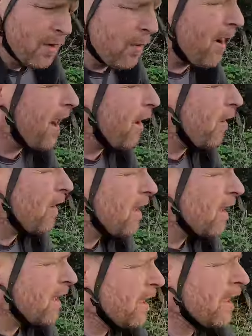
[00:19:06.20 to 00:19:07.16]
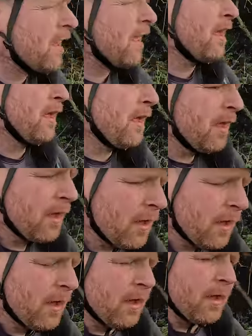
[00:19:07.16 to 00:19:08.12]
Wow.
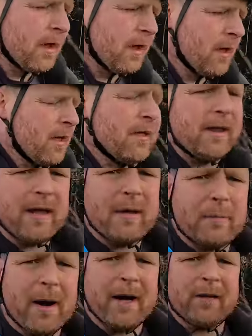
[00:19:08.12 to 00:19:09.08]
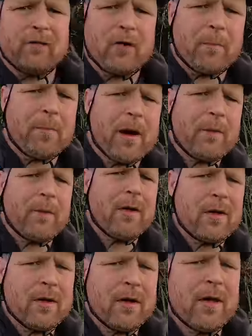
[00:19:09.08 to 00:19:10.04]
The e-bike dropped
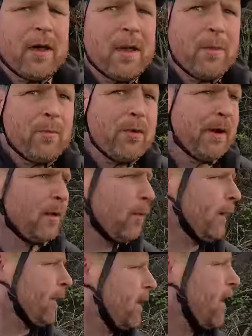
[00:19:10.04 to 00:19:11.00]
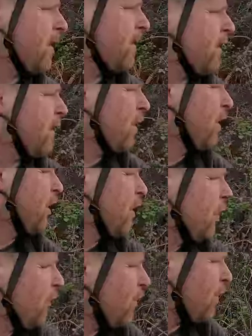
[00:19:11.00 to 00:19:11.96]
power pretty quick.
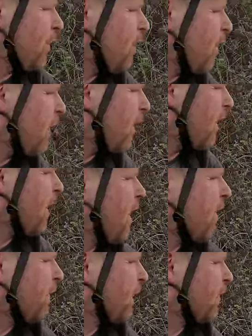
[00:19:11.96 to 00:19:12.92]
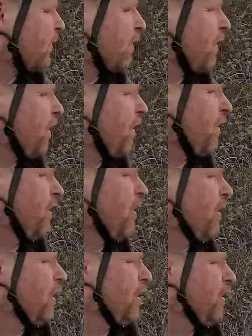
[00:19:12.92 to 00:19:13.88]
So I've had to
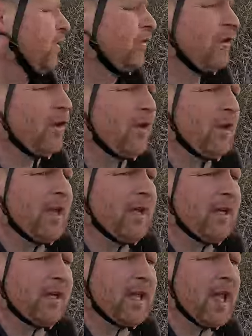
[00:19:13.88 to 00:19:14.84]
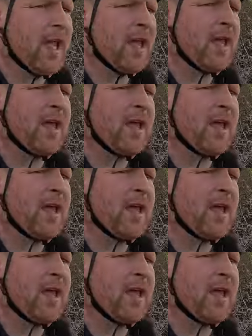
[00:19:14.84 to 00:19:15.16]
sort of like